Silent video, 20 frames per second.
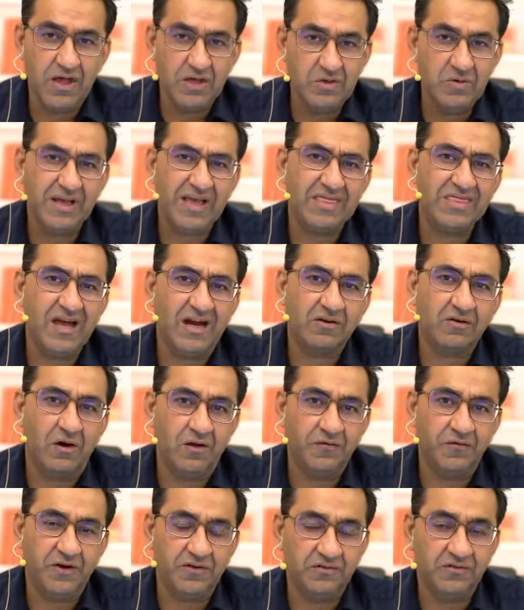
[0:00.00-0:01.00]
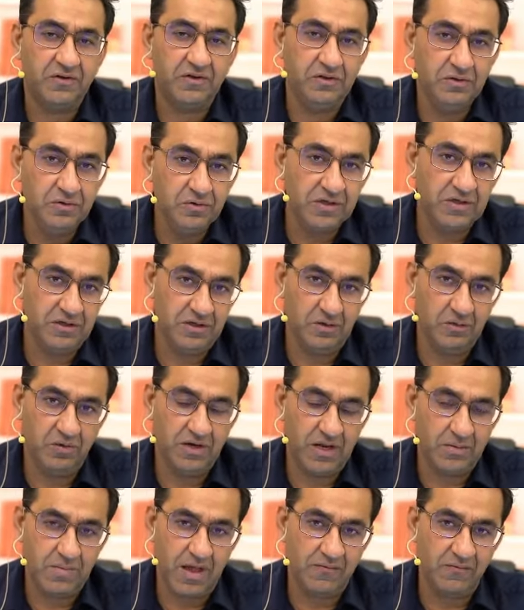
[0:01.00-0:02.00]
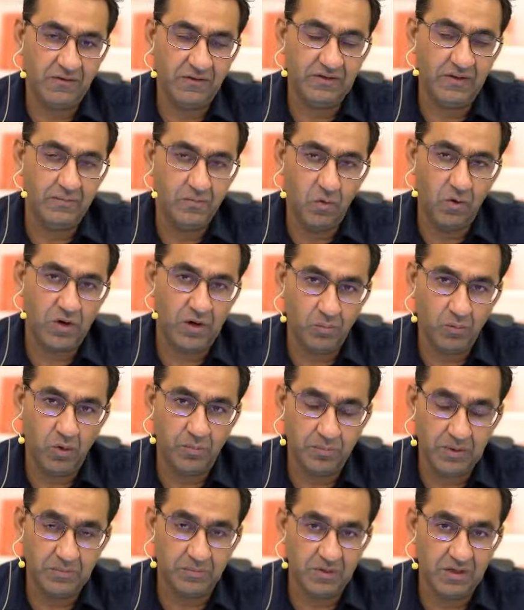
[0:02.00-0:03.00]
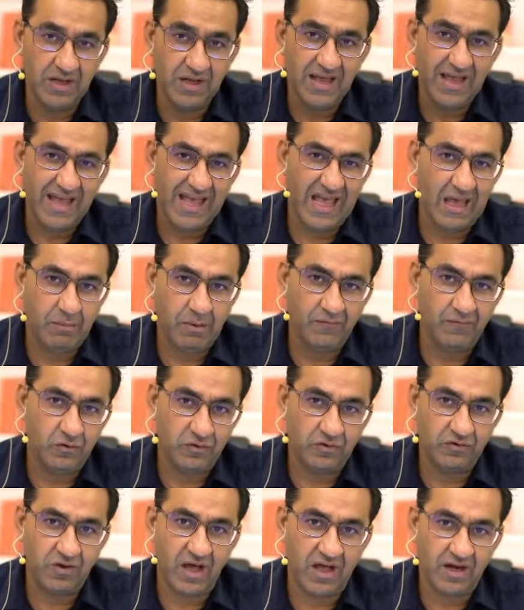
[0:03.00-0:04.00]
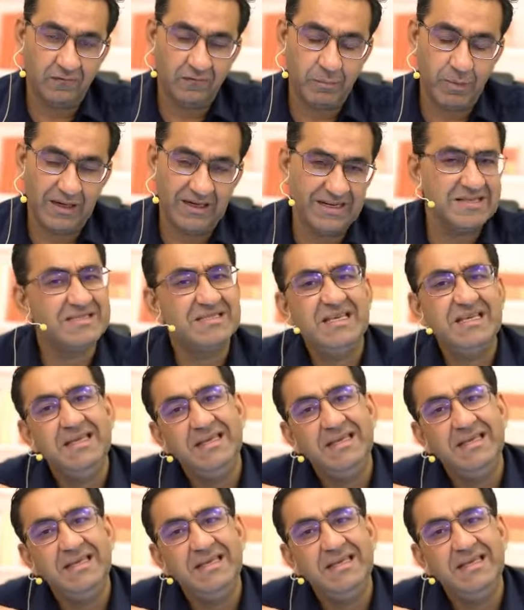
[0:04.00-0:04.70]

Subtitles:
you get that confidence that you can do it, and we see more and more people aiming for those higher abilities,